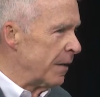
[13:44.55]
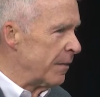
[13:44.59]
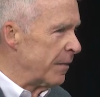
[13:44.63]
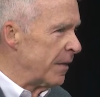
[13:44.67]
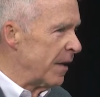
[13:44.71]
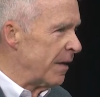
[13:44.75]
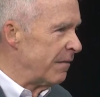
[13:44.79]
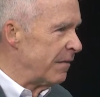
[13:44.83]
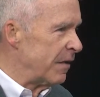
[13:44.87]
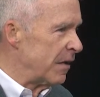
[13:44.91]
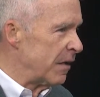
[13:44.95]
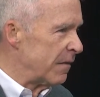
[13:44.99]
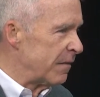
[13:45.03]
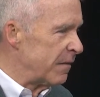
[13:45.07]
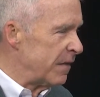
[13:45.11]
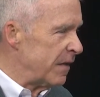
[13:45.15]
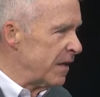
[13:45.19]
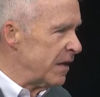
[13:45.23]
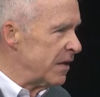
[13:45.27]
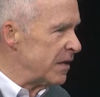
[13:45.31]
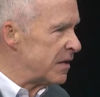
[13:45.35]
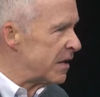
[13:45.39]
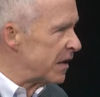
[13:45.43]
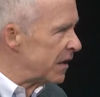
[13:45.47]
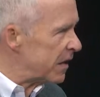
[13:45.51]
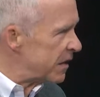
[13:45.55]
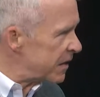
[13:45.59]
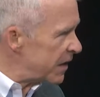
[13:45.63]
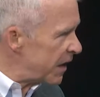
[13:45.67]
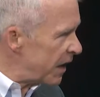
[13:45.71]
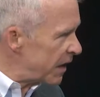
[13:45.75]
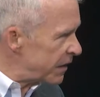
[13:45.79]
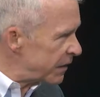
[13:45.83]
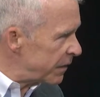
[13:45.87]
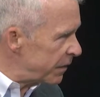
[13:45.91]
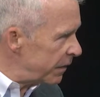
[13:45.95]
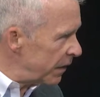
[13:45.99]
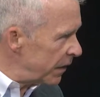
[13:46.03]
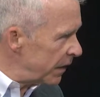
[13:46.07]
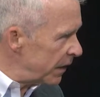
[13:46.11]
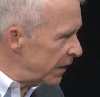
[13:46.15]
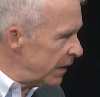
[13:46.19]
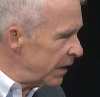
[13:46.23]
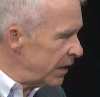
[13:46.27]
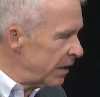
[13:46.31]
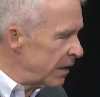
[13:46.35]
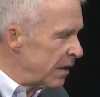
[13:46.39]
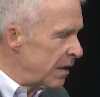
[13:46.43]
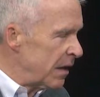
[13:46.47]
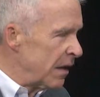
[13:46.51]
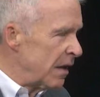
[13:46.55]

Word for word: they've intervened successfully.